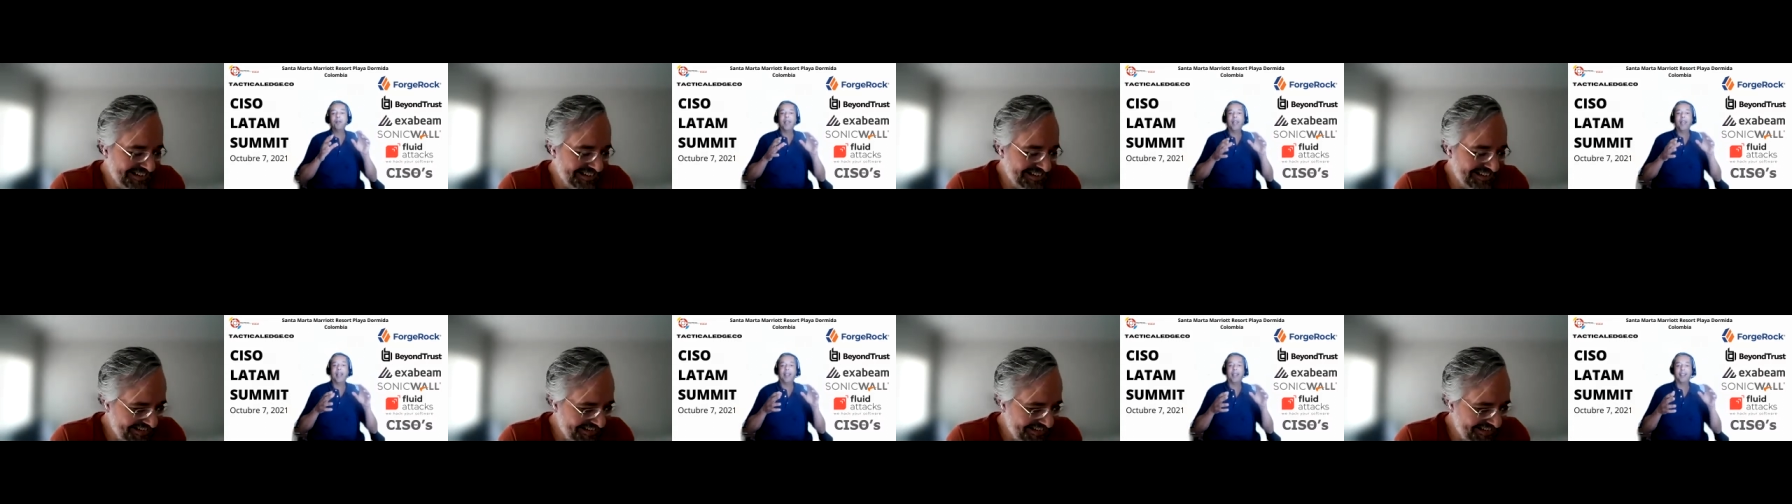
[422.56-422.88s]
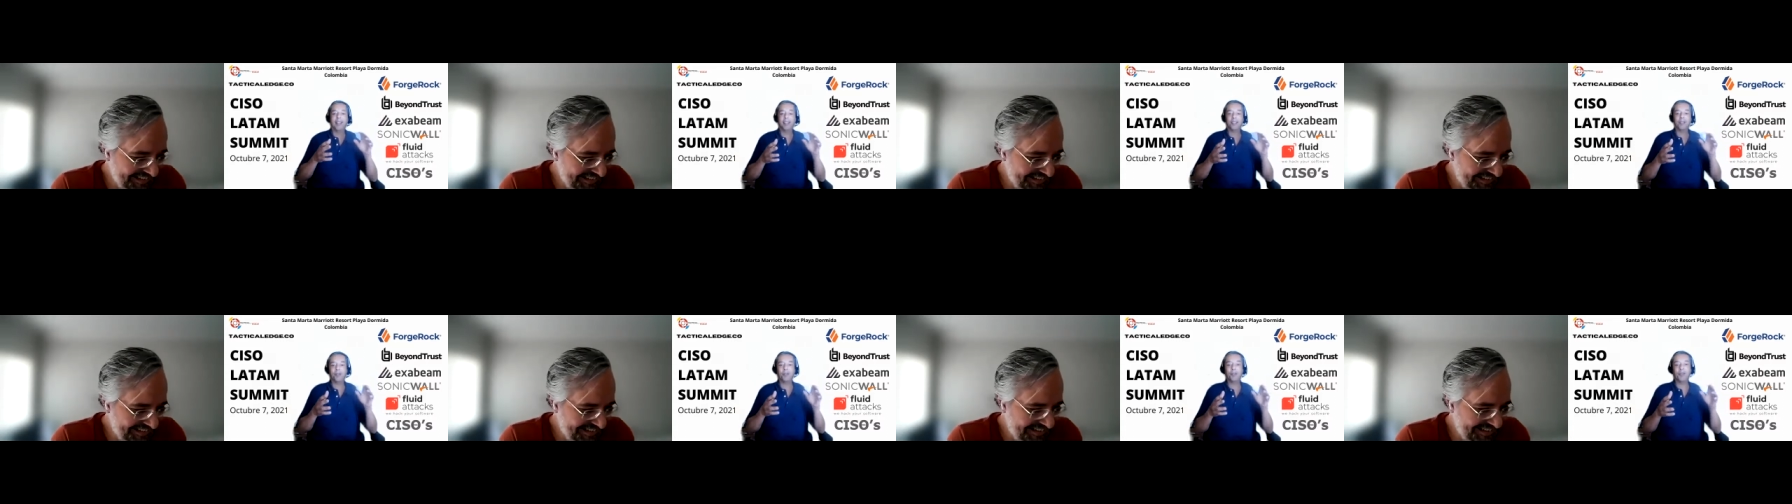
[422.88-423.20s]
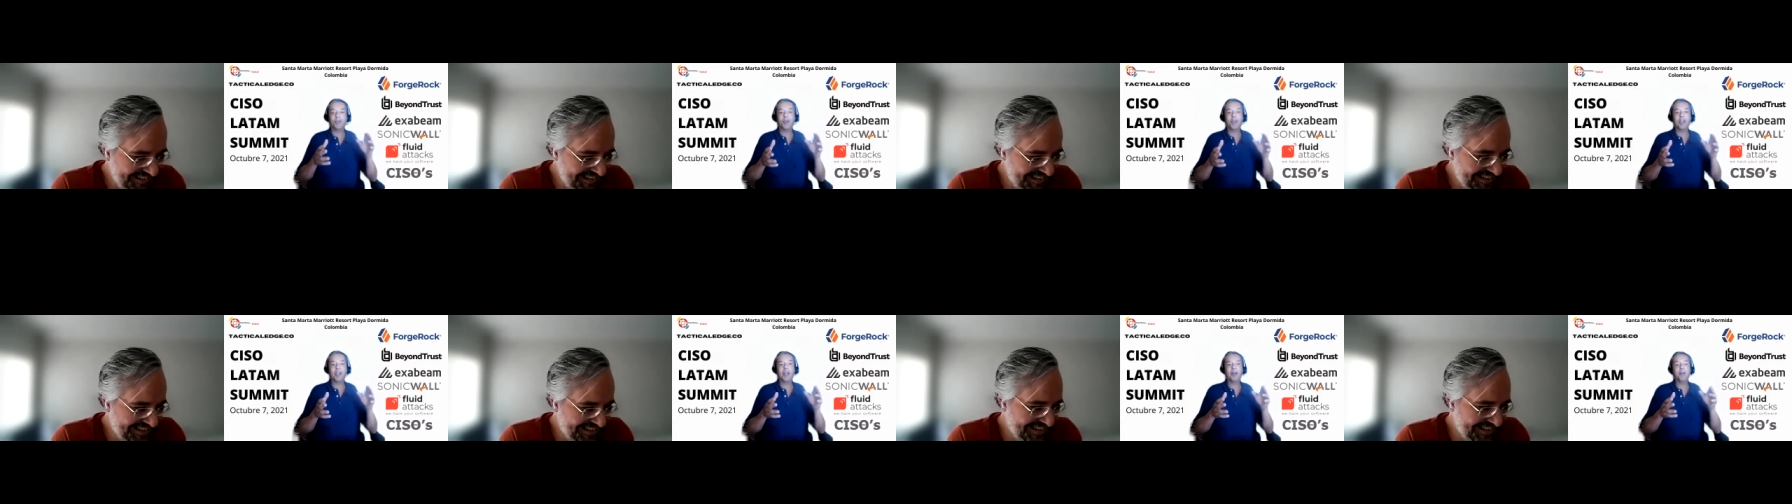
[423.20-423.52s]
And it's
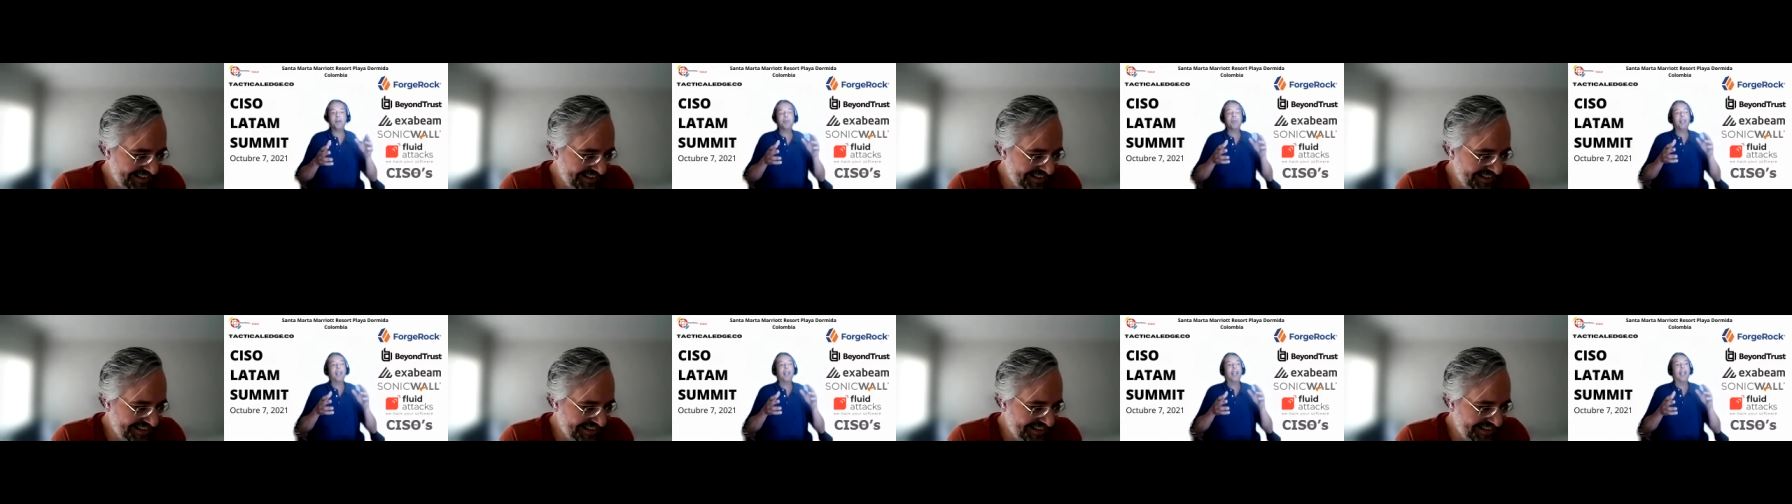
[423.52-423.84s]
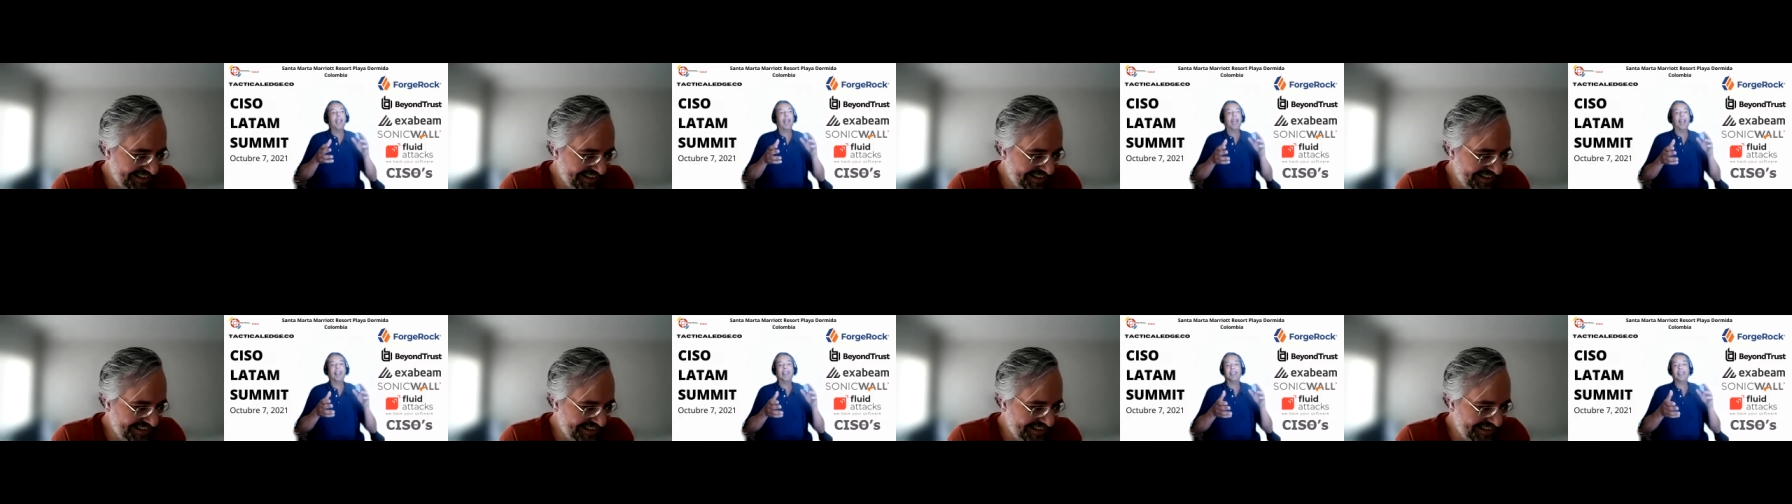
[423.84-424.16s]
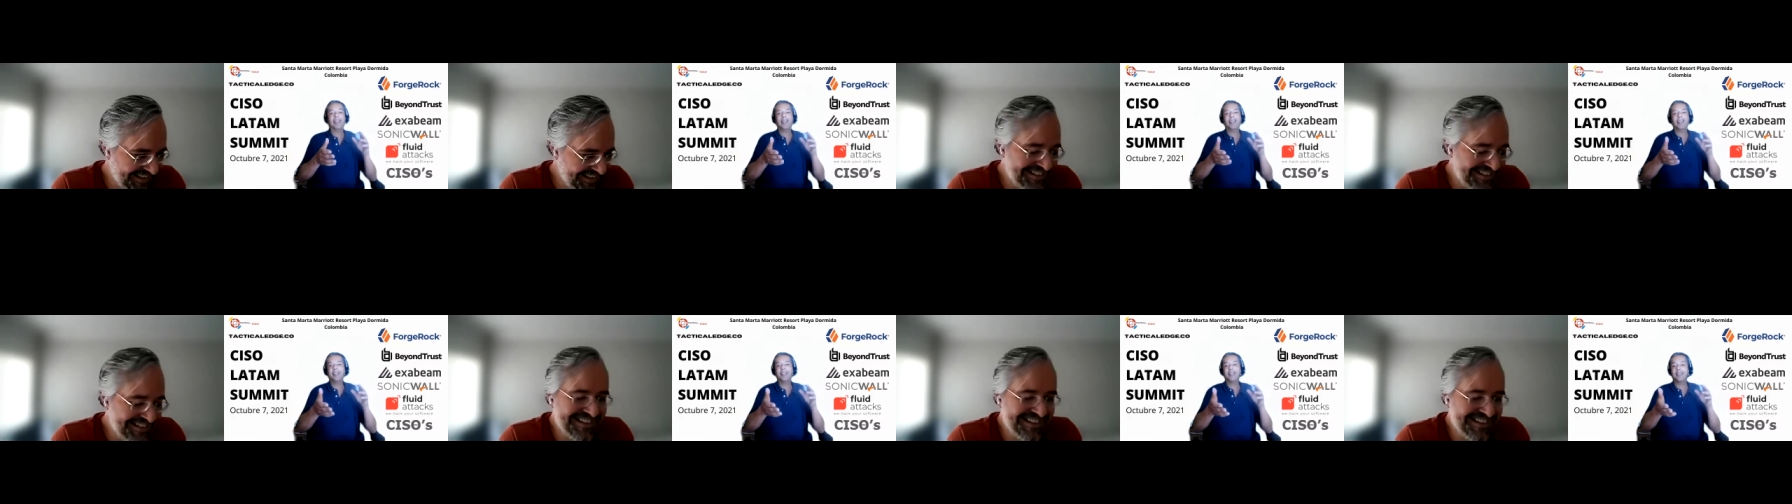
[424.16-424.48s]
free. And
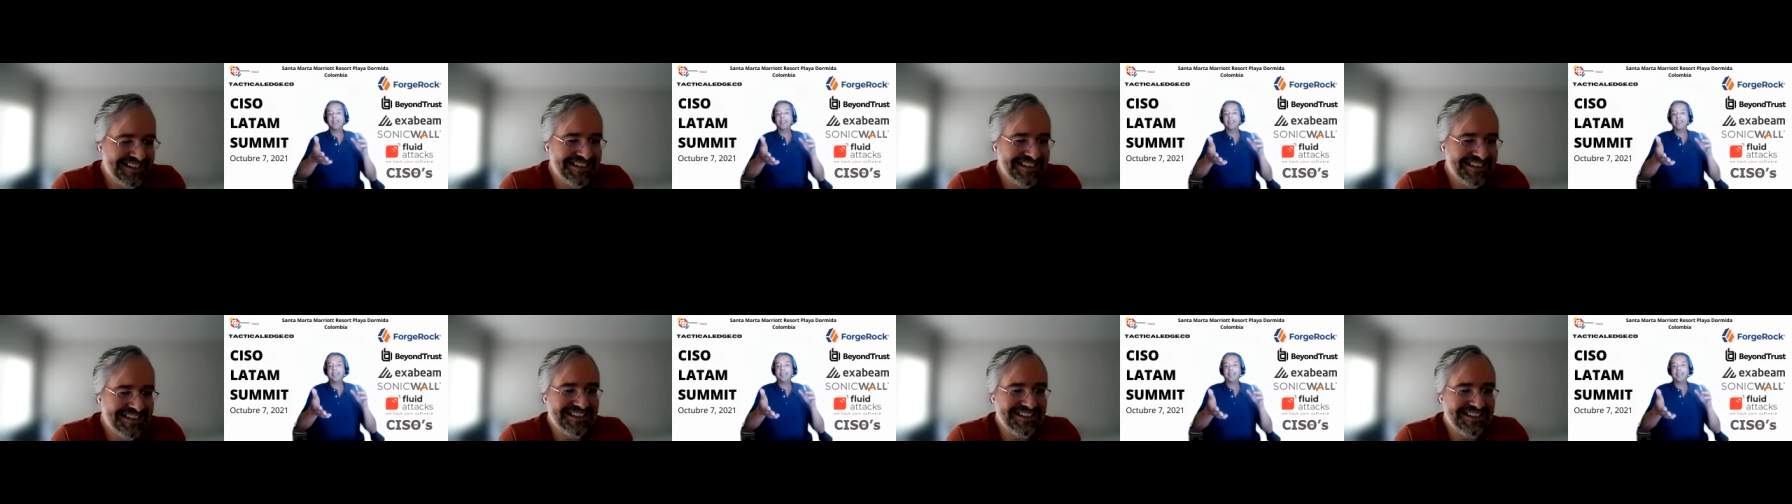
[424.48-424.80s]
then there's